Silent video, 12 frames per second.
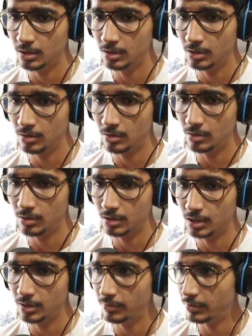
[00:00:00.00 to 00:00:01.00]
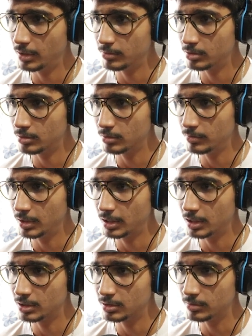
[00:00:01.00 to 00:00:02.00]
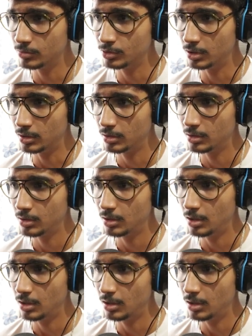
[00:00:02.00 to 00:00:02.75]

your keyframes to make it smoother.